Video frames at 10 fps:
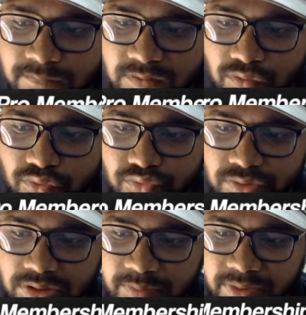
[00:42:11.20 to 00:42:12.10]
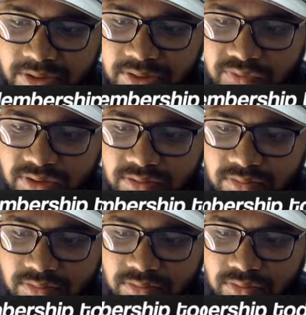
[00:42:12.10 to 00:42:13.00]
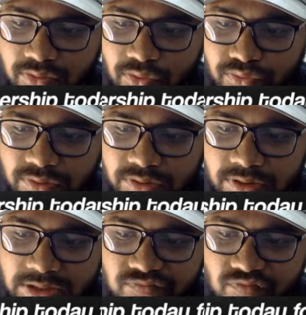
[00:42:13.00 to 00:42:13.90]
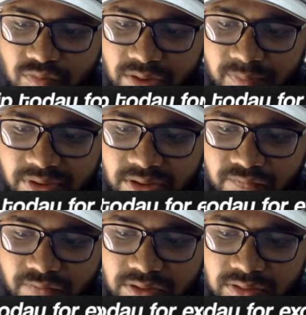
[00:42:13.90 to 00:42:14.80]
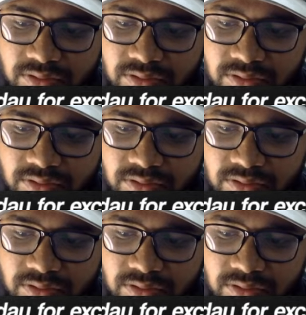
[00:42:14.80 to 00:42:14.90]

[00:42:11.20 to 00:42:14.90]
Go to the repeater one, go to the transform repeater one,